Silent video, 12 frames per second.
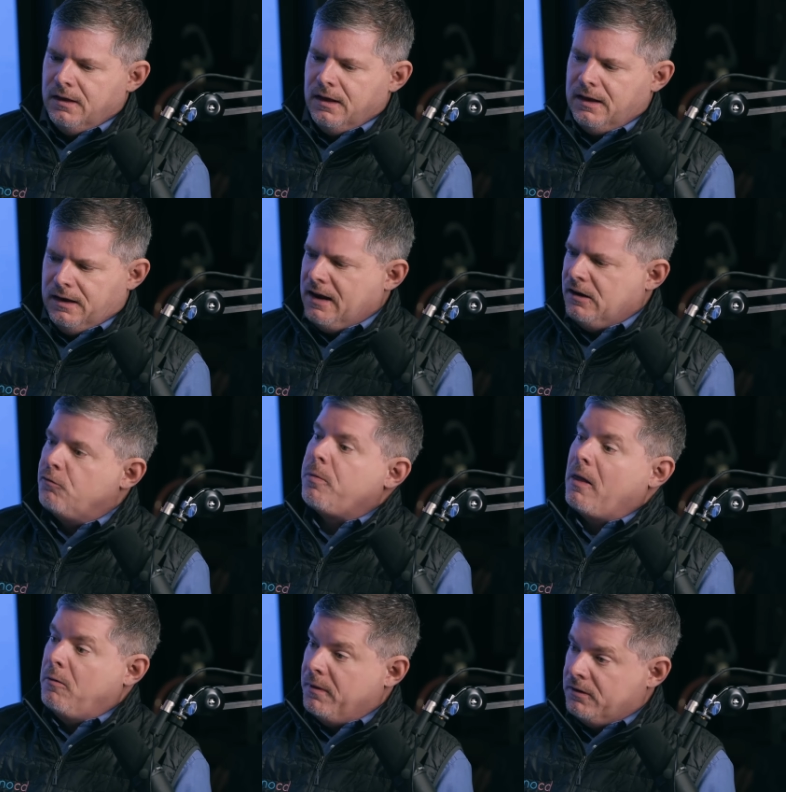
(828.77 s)
and, and you've
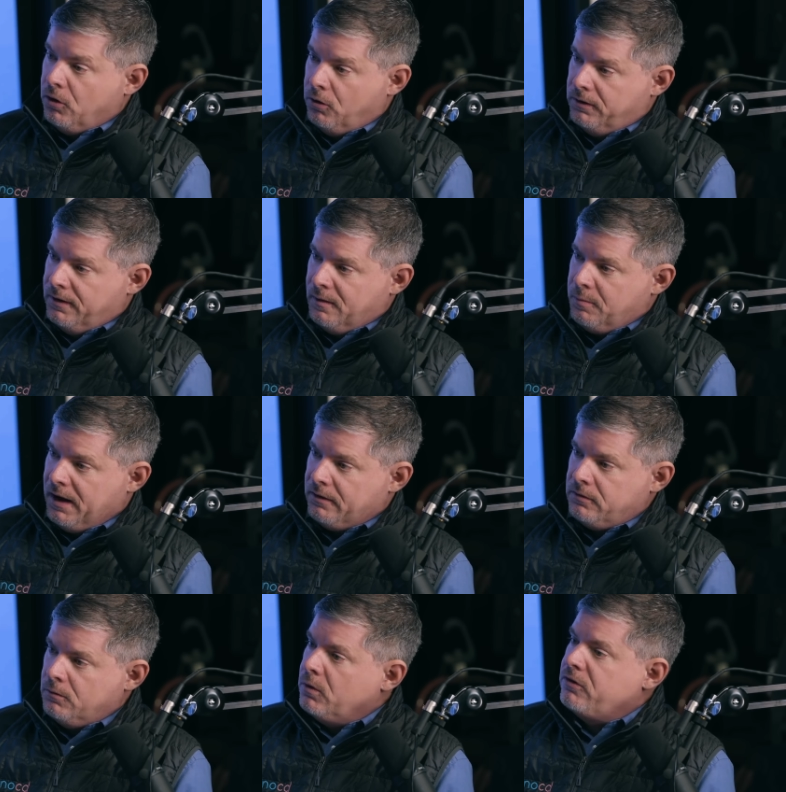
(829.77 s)
probably been told in the
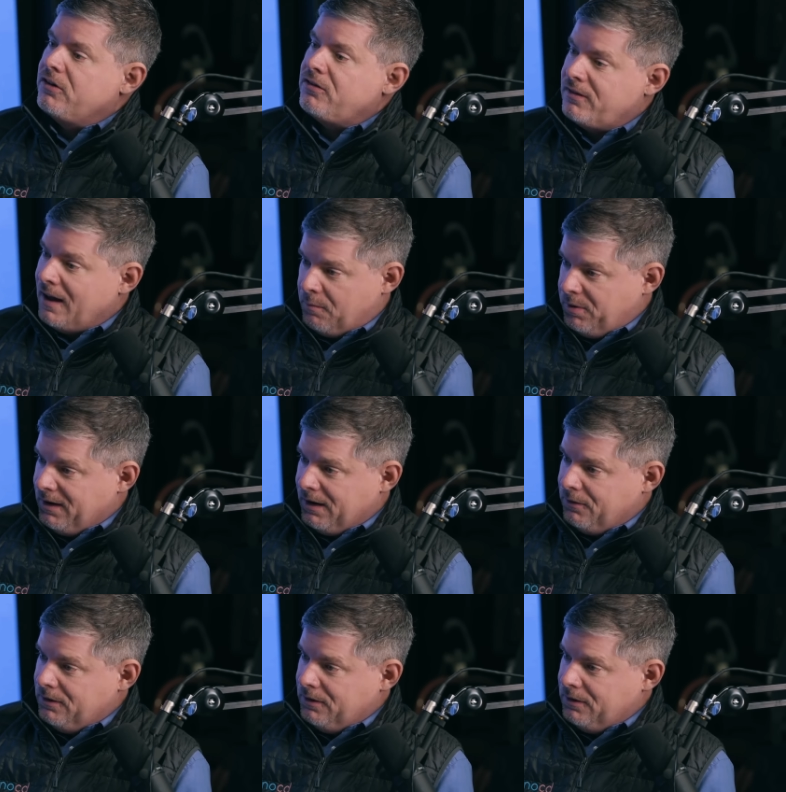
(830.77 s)
past, well, just stop it, Howie,